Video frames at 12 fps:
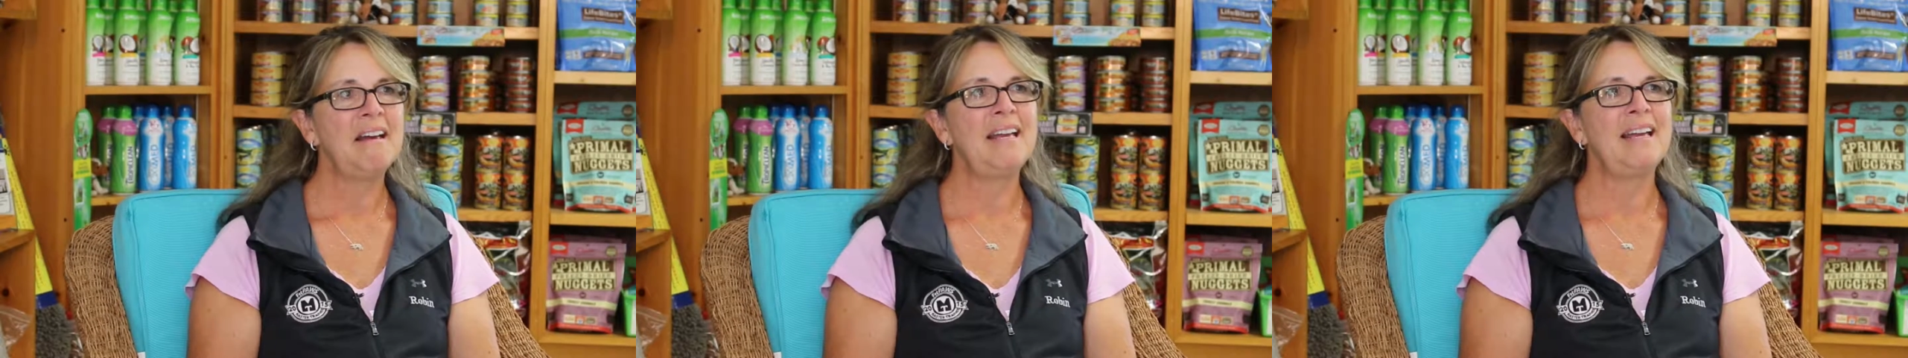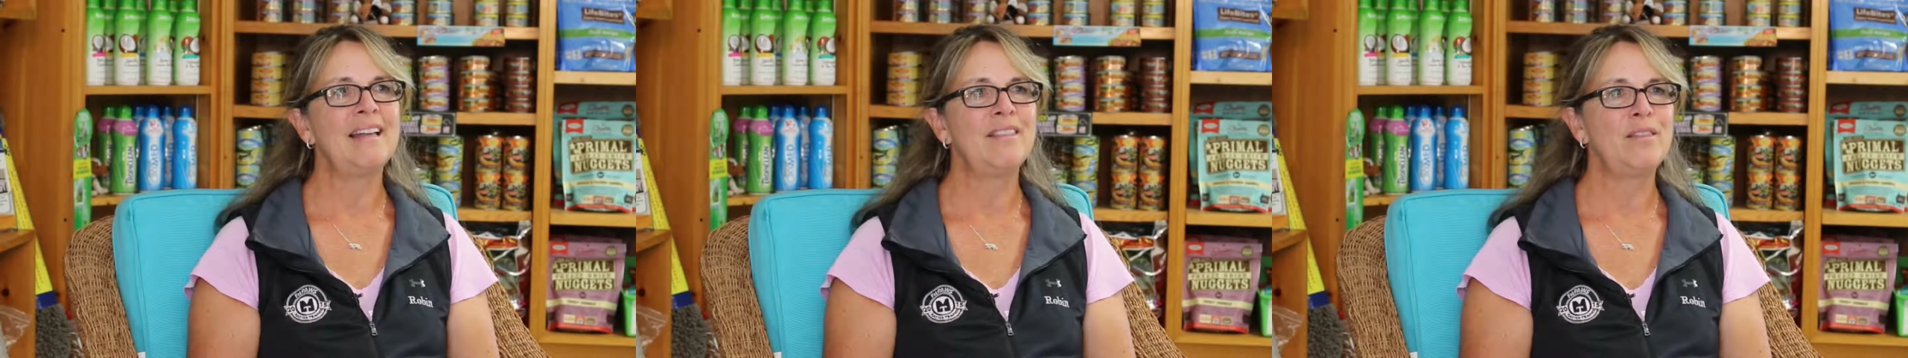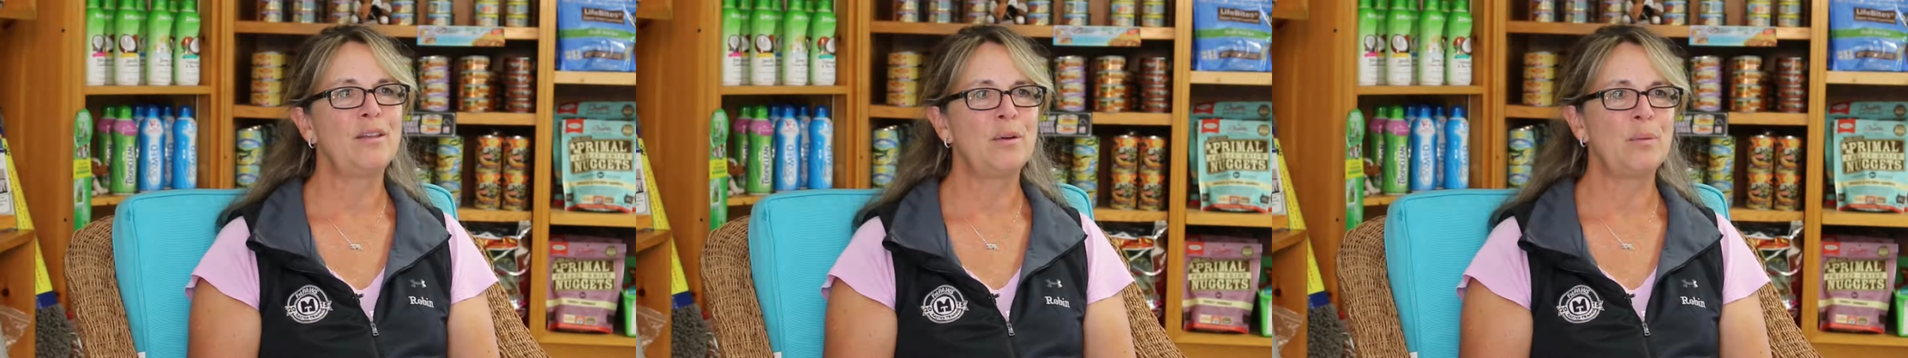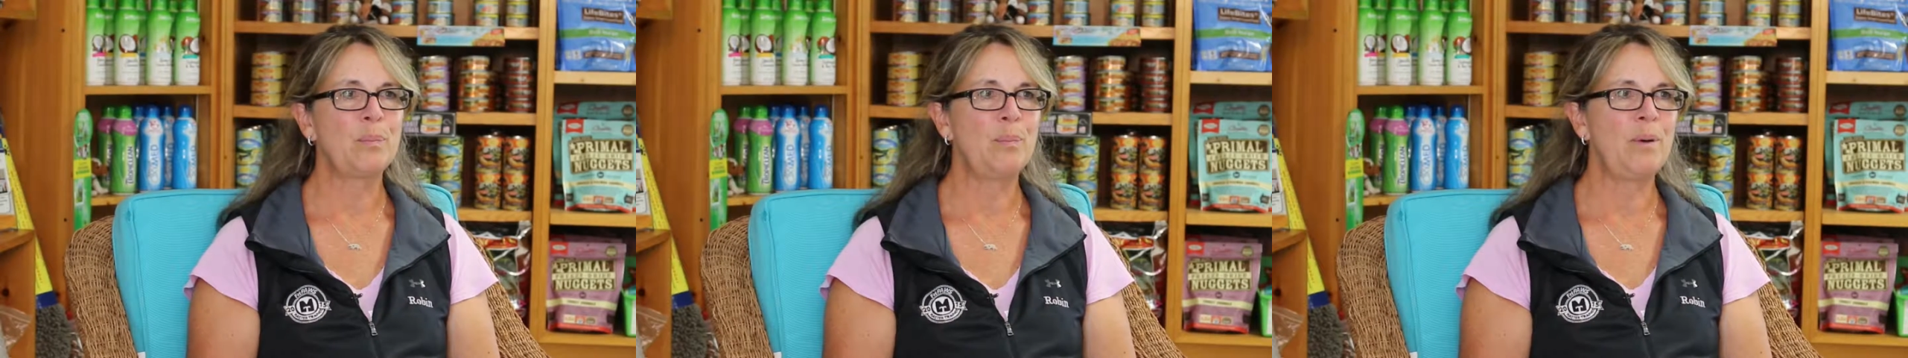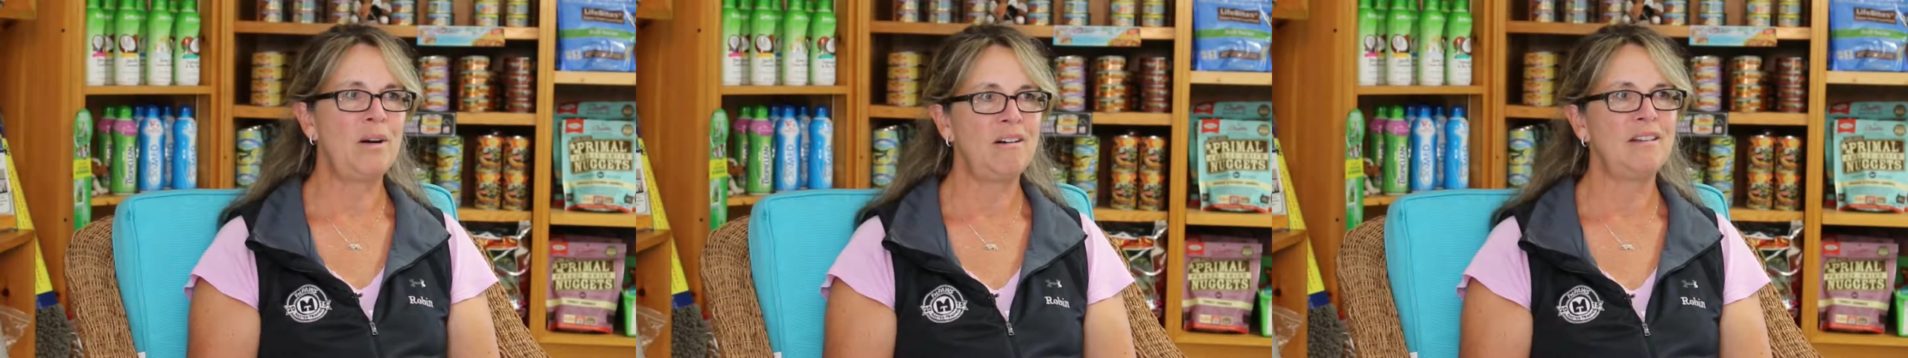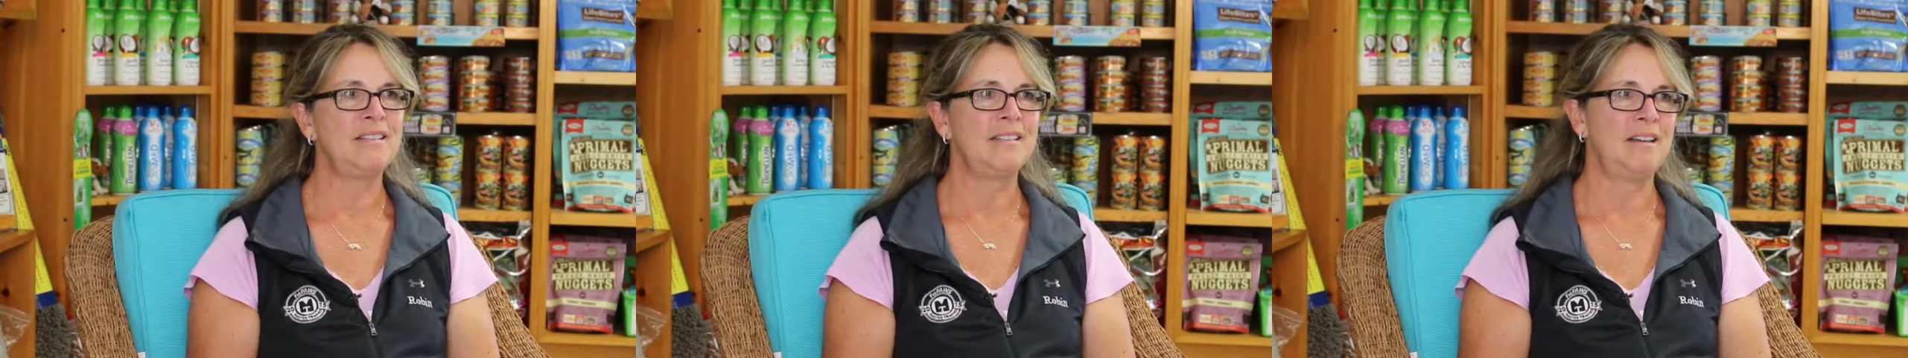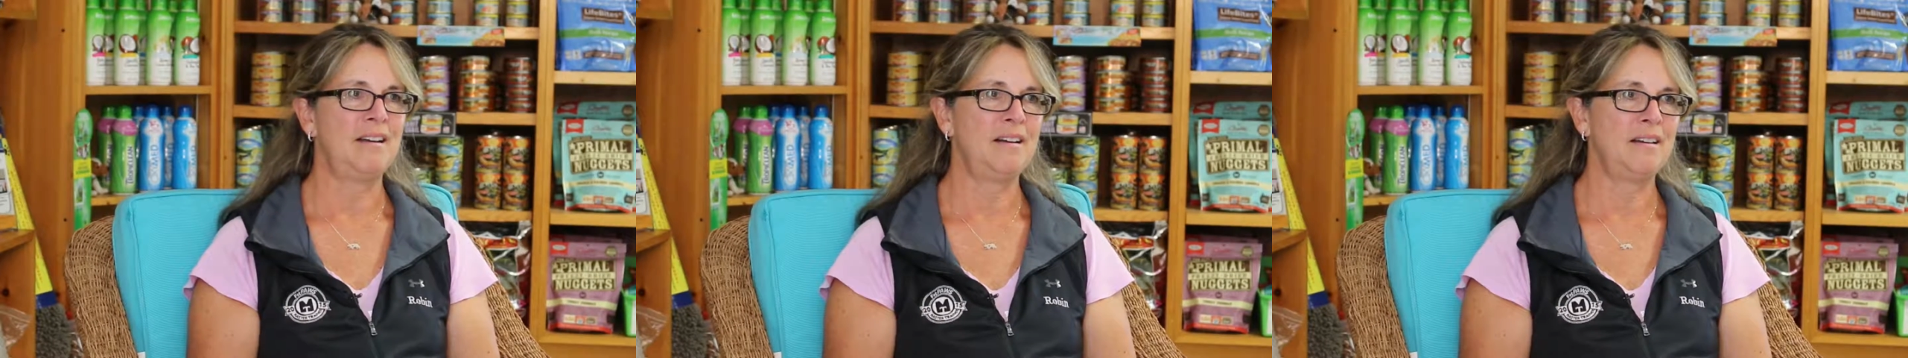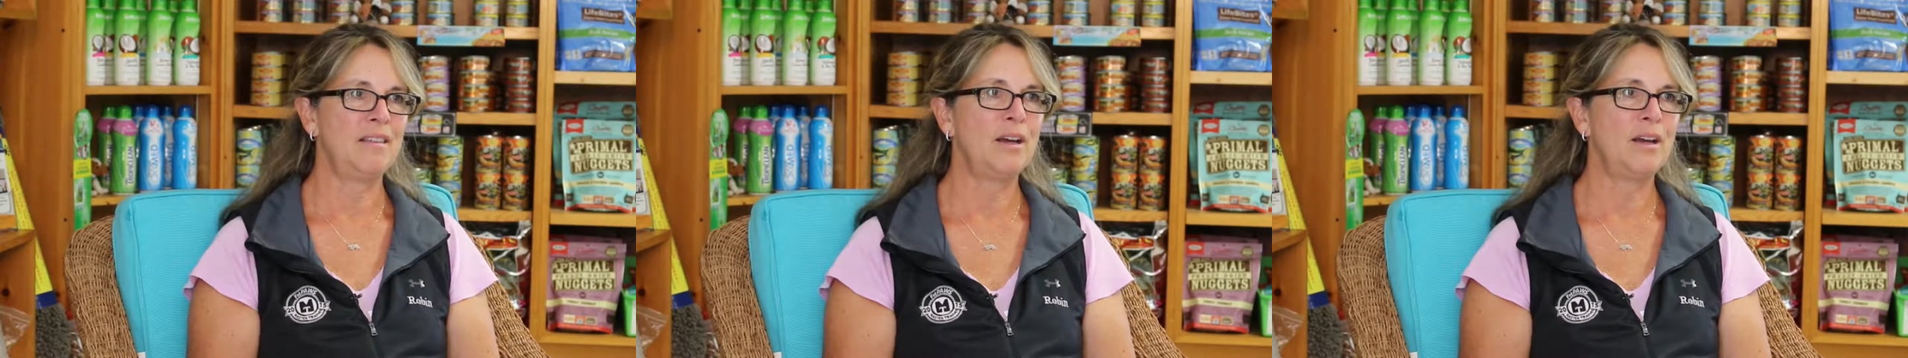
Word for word: And the bond uh,